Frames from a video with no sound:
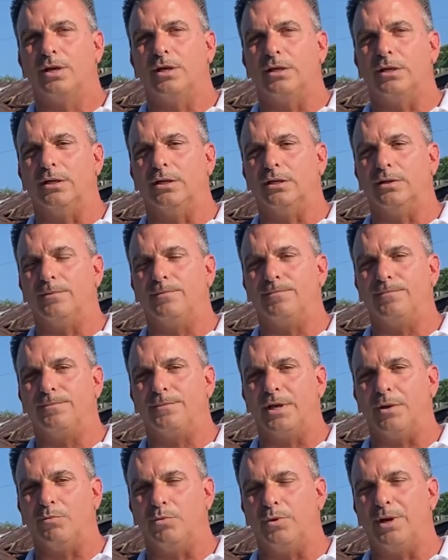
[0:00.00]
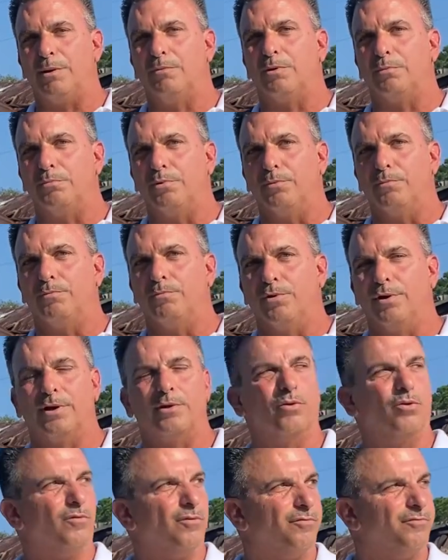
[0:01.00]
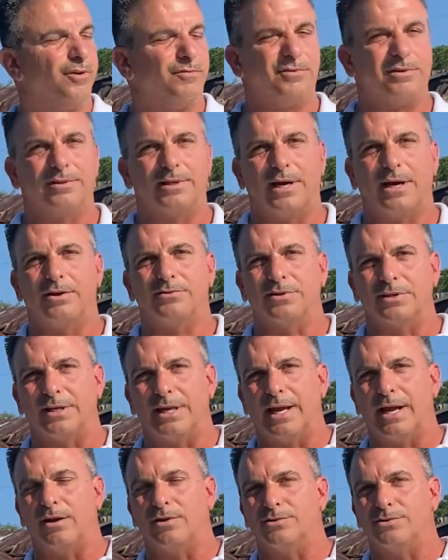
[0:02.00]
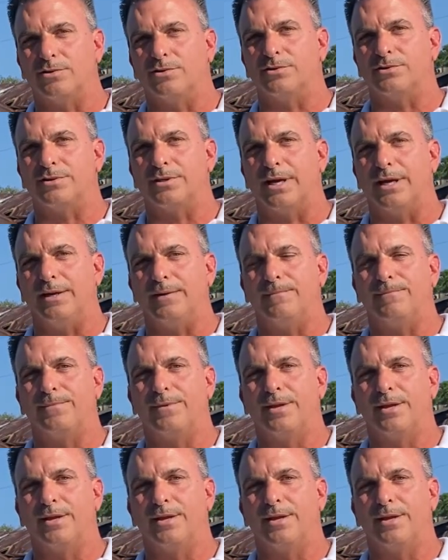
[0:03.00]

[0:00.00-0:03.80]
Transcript: that we were able to bring over 50,000 gallons on site.